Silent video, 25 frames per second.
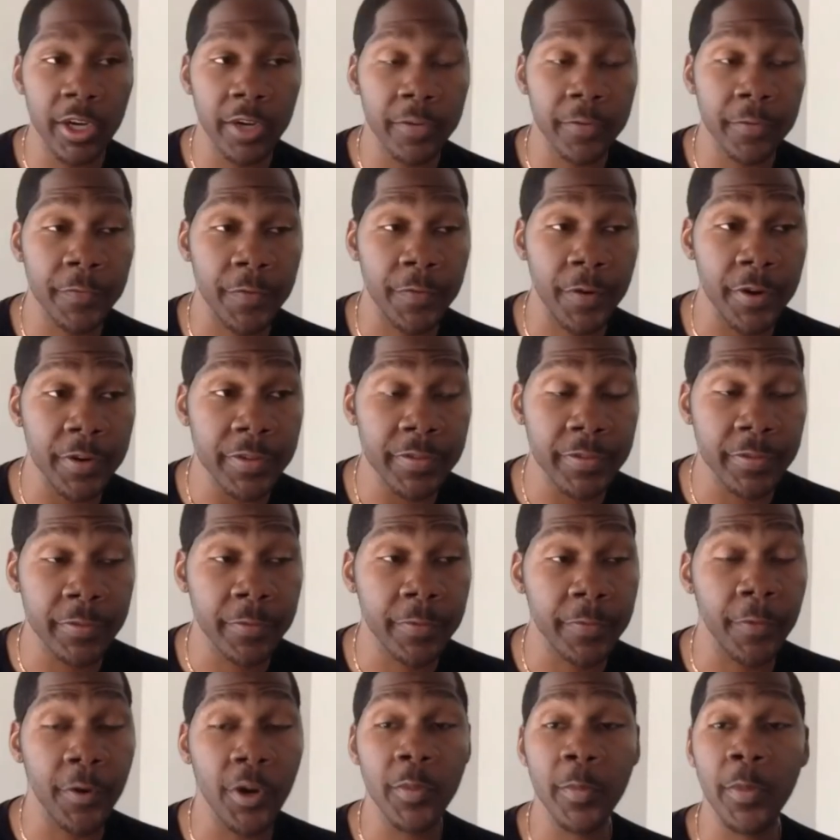First and
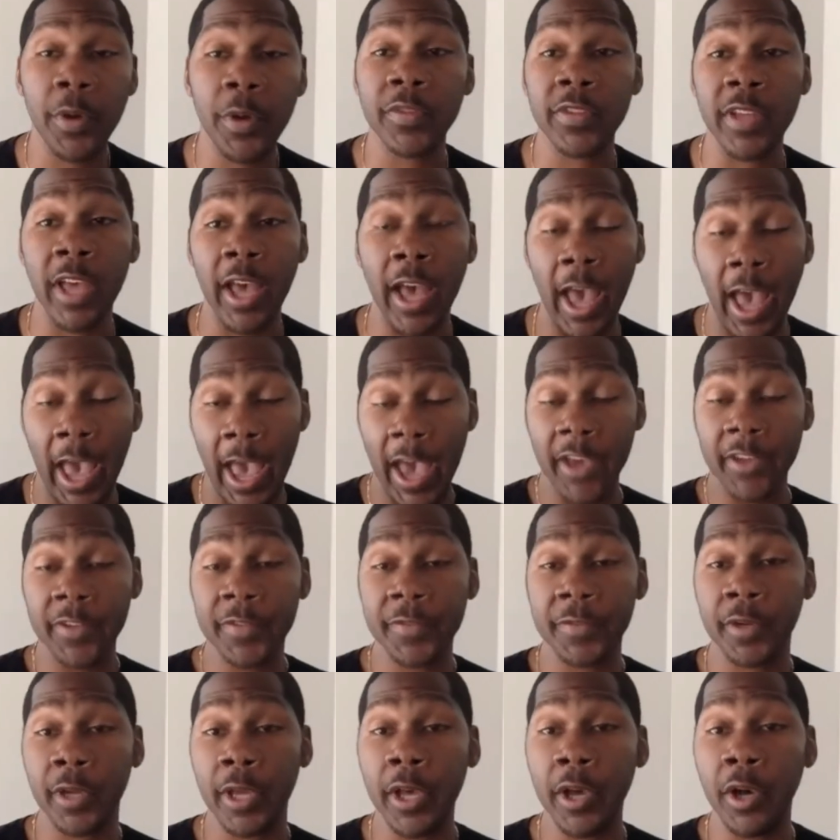foremost, ask for
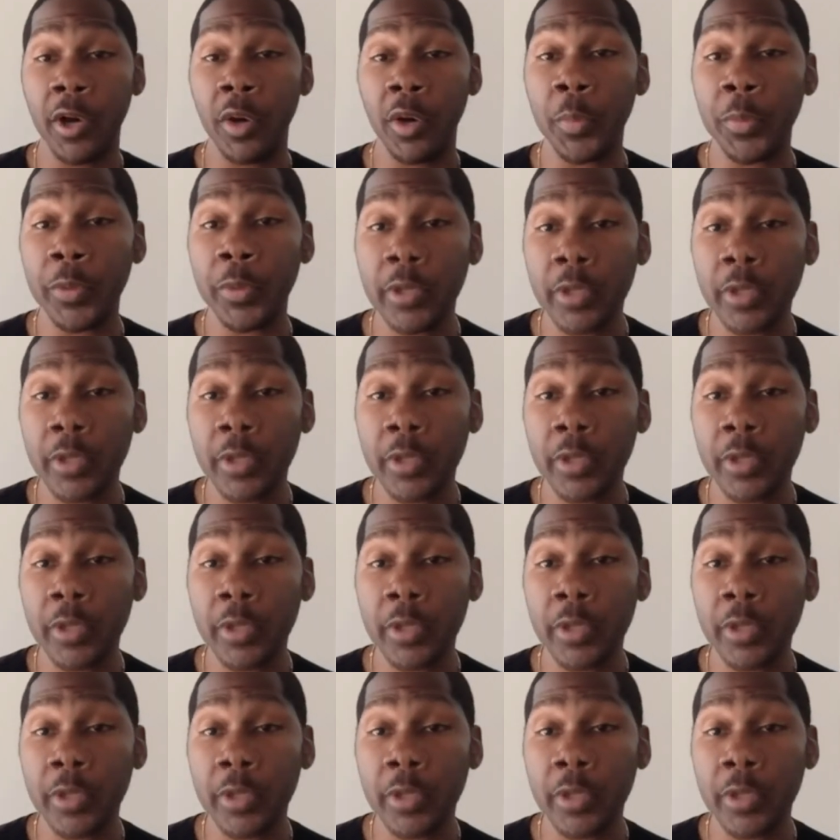help.